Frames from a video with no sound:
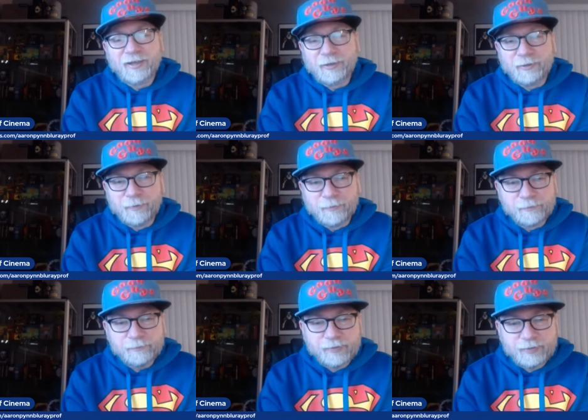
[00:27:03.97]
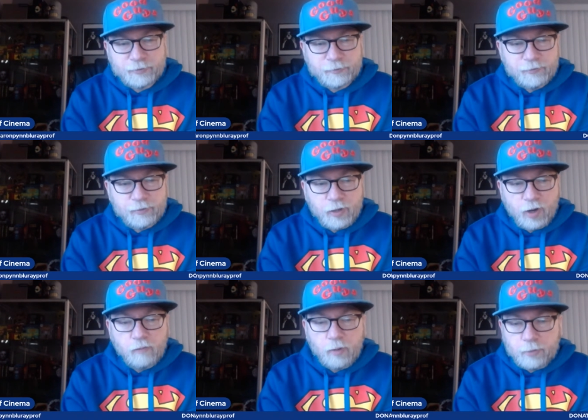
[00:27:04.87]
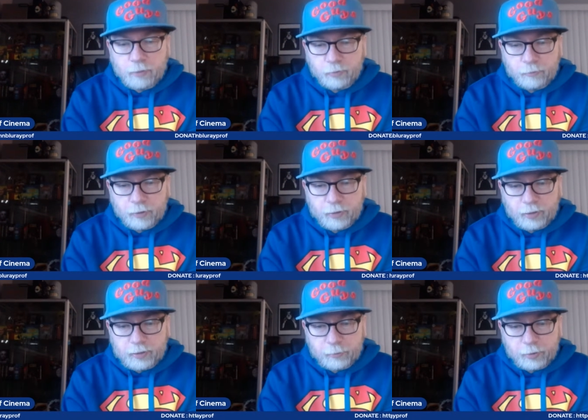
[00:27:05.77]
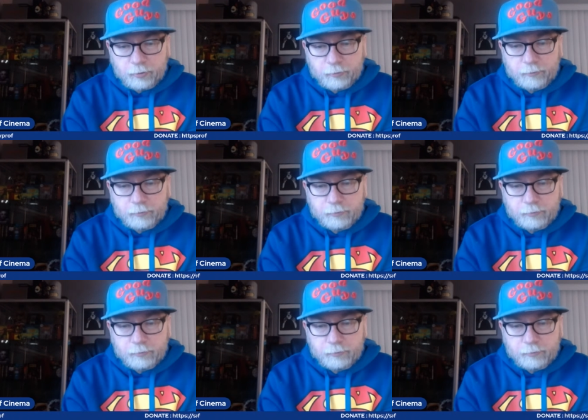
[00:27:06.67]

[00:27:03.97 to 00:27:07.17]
Overall, people were pretty nice about it.